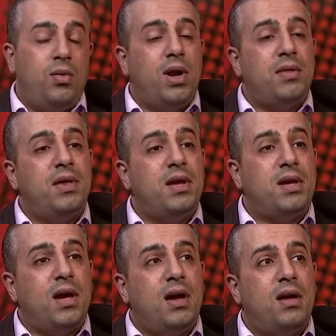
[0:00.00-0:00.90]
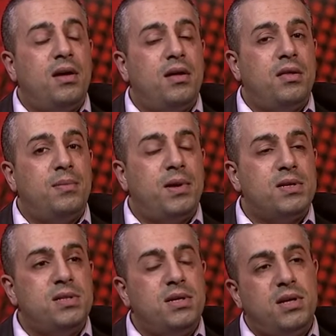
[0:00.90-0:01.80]
Well, I think the
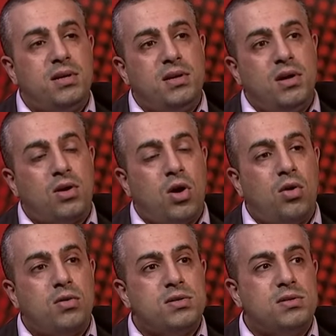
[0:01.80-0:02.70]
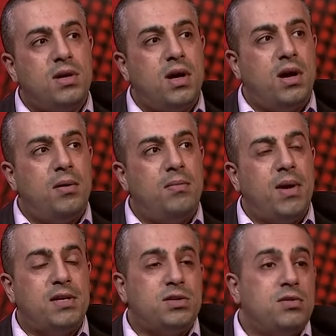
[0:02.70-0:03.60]
Palestinian cause
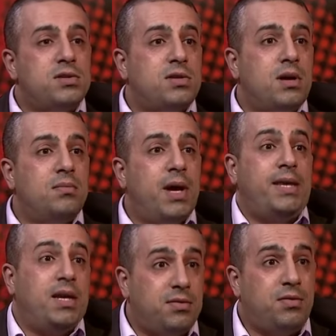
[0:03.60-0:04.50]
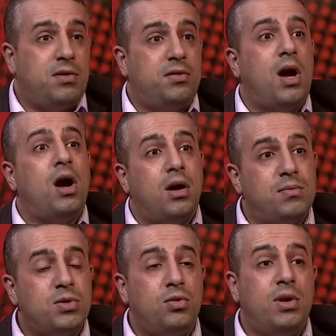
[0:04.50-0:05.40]
has caused some headache for the
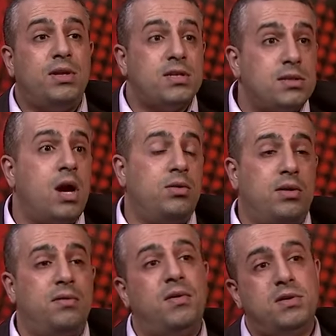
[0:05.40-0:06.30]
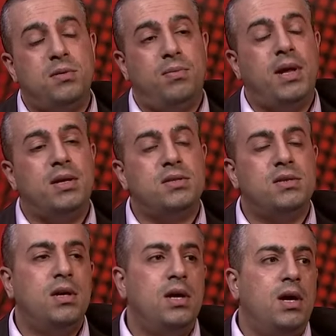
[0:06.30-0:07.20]
Arabs, who let us down in the first
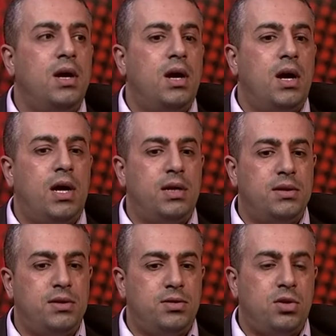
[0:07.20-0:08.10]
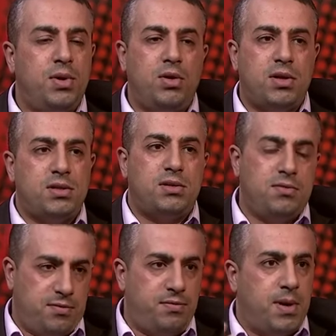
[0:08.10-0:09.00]
place. And to be honest,
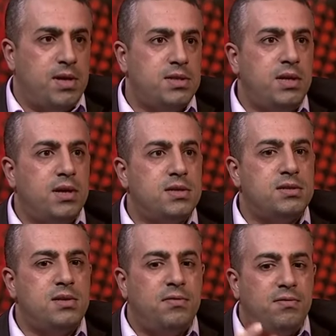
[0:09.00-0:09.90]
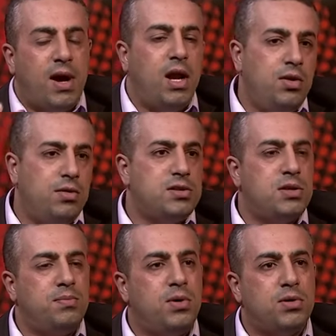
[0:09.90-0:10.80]
Palestinians, they value the
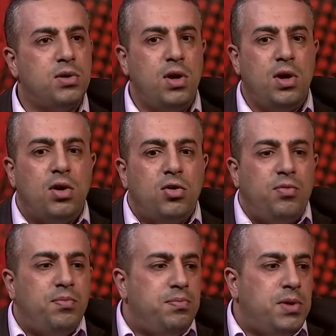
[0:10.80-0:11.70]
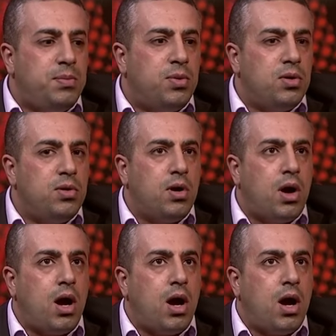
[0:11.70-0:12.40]
support of people,